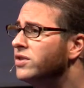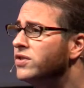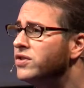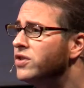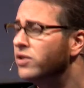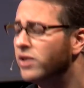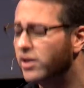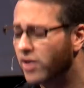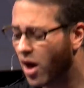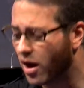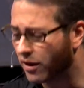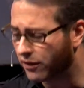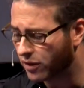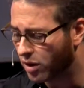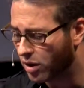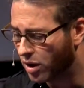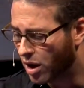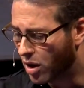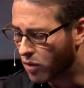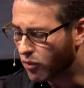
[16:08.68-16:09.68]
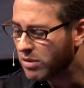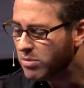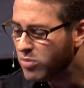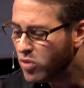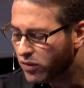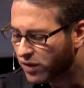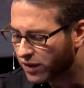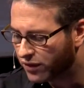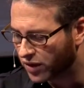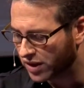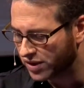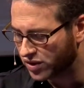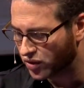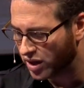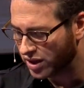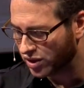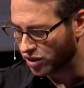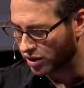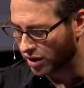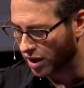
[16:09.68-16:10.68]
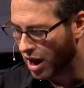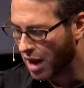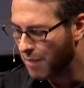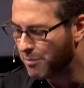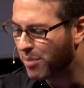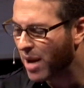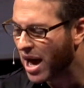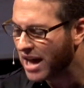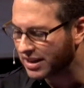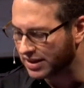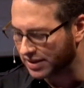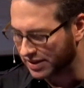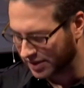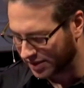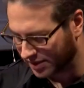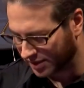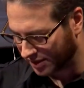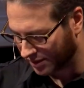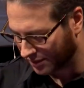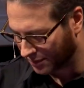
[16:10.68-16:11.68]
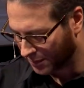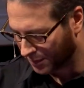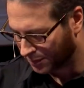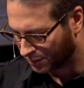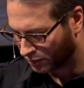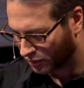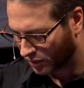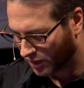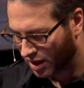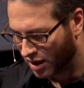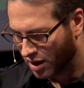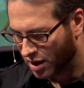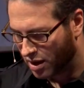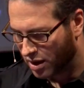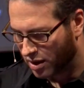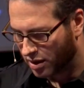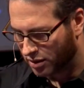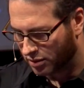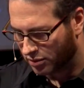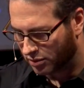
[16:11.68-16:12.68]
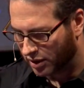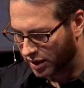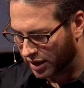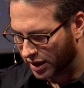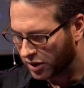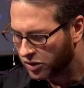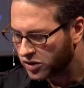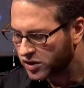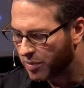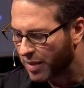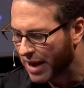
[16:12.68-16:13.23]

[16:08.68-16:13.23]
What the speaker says: Just turn it off. Remove the frustration. Buttons. Here's